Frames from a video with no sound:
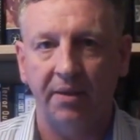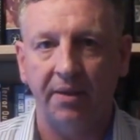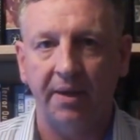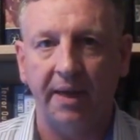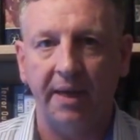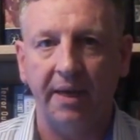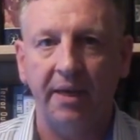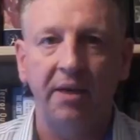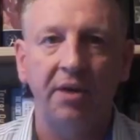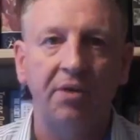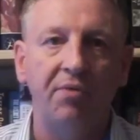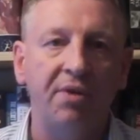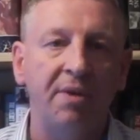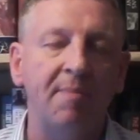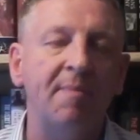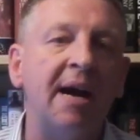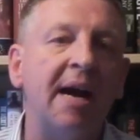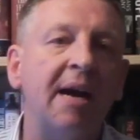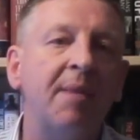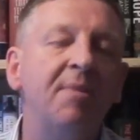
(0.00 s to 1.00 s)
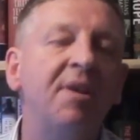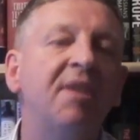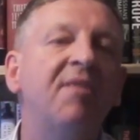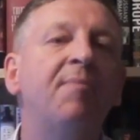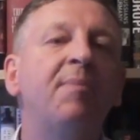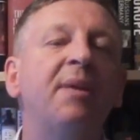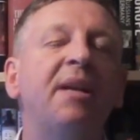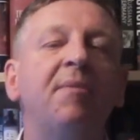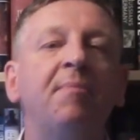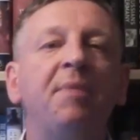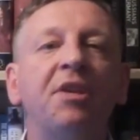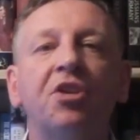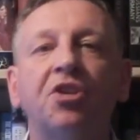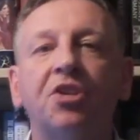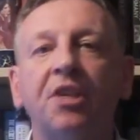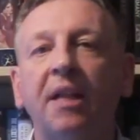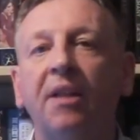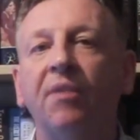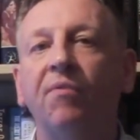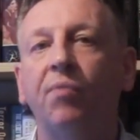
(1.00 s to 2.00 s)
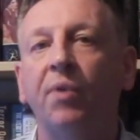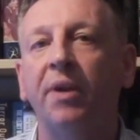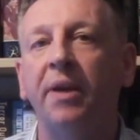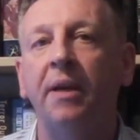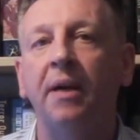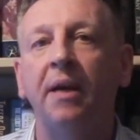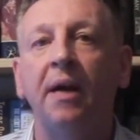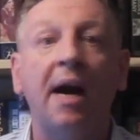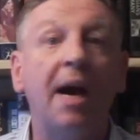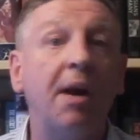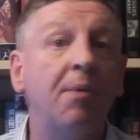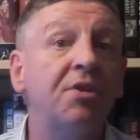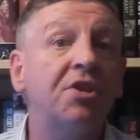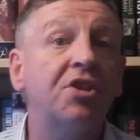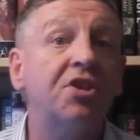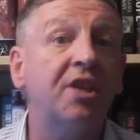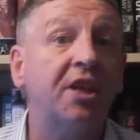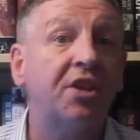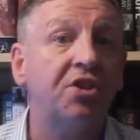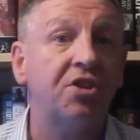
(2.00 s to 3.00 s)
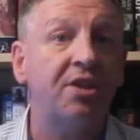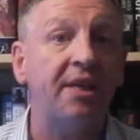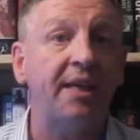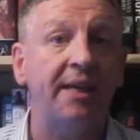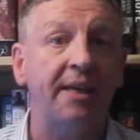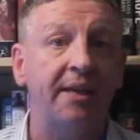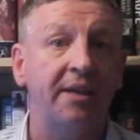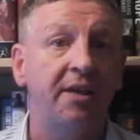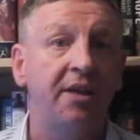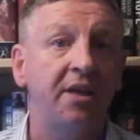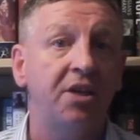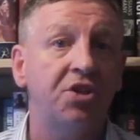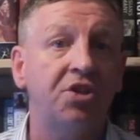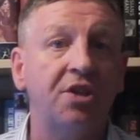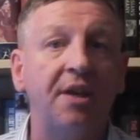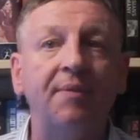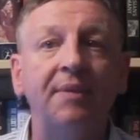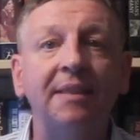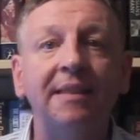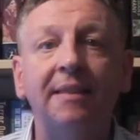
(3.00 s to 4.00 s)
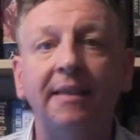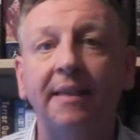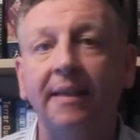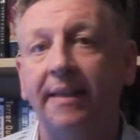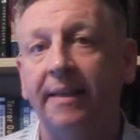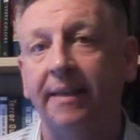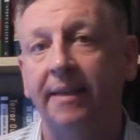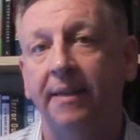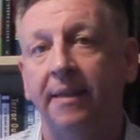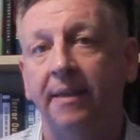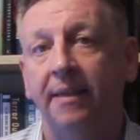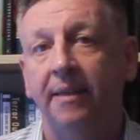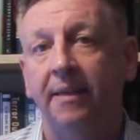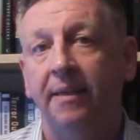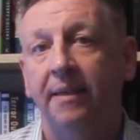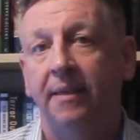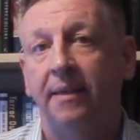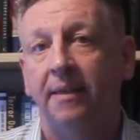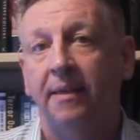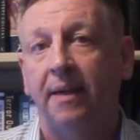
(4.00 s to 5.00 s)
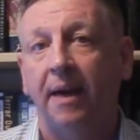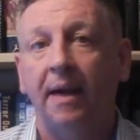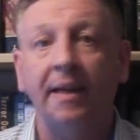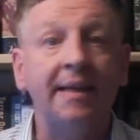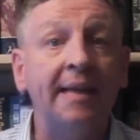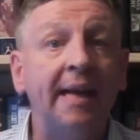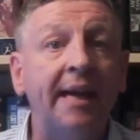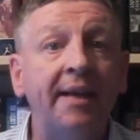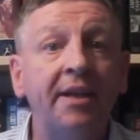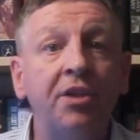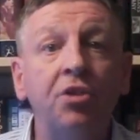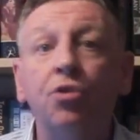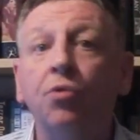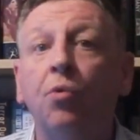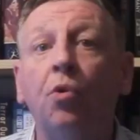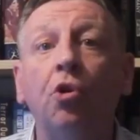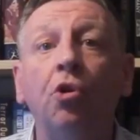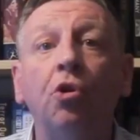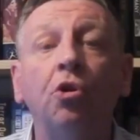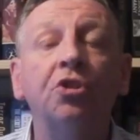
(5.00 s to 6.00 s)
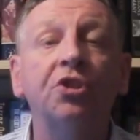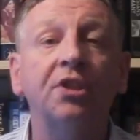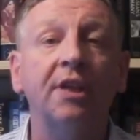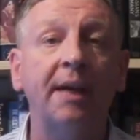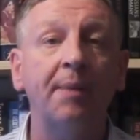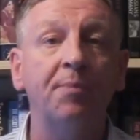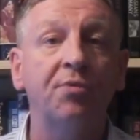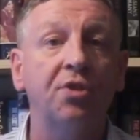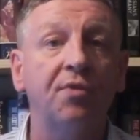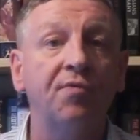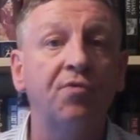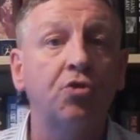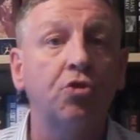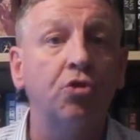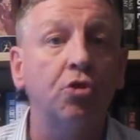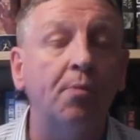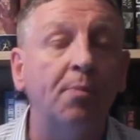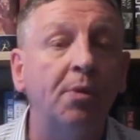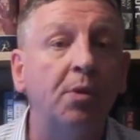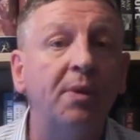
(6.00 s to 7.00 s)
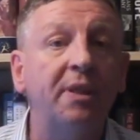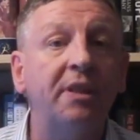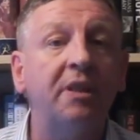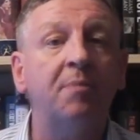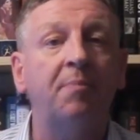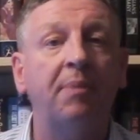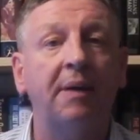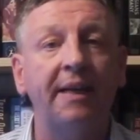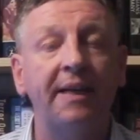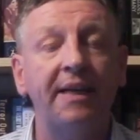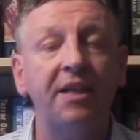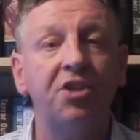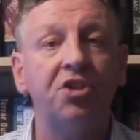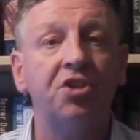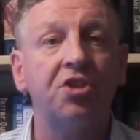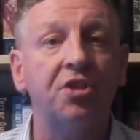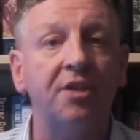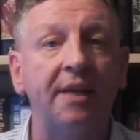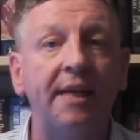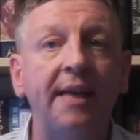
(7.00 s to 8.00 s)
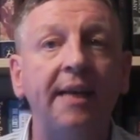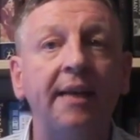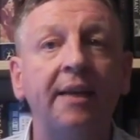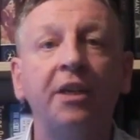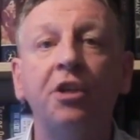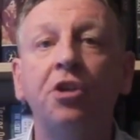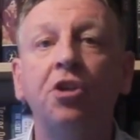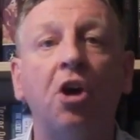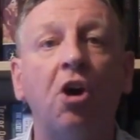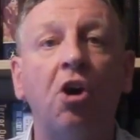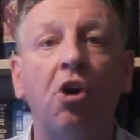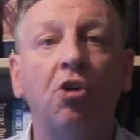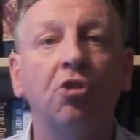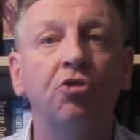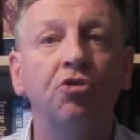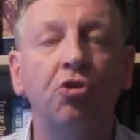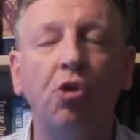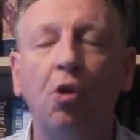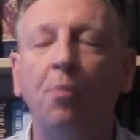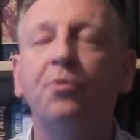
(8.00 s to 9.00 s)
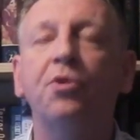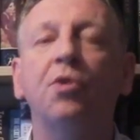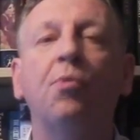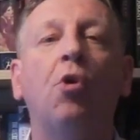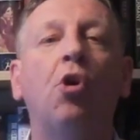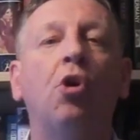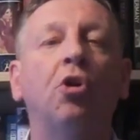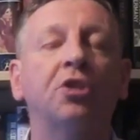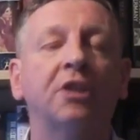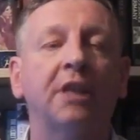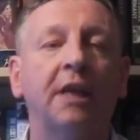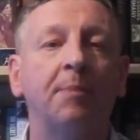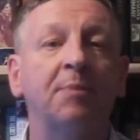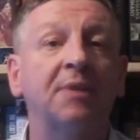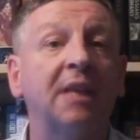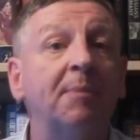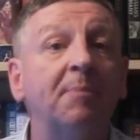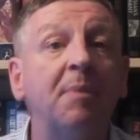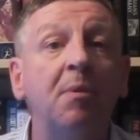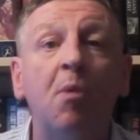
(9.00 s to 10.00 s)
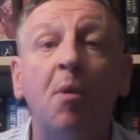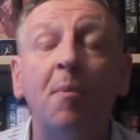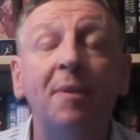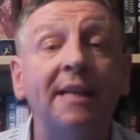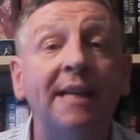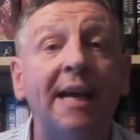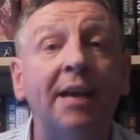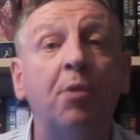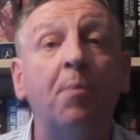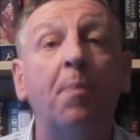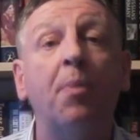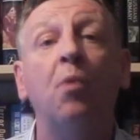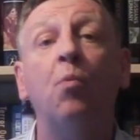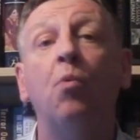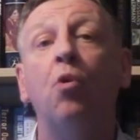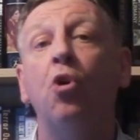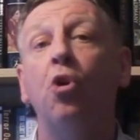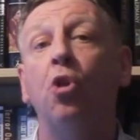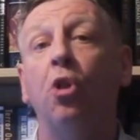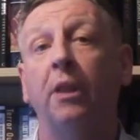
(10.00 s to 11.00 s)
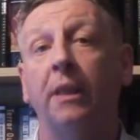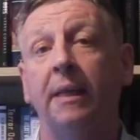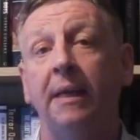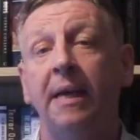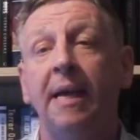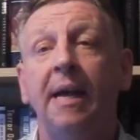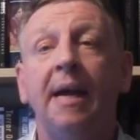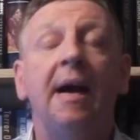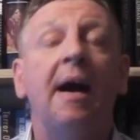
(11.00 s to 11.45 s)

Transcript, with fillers: They remind me a bit of myself when I was 16, 17 and getting into all types of trouble with the police, stealing cars, up to all types, had me mum and dad up the wall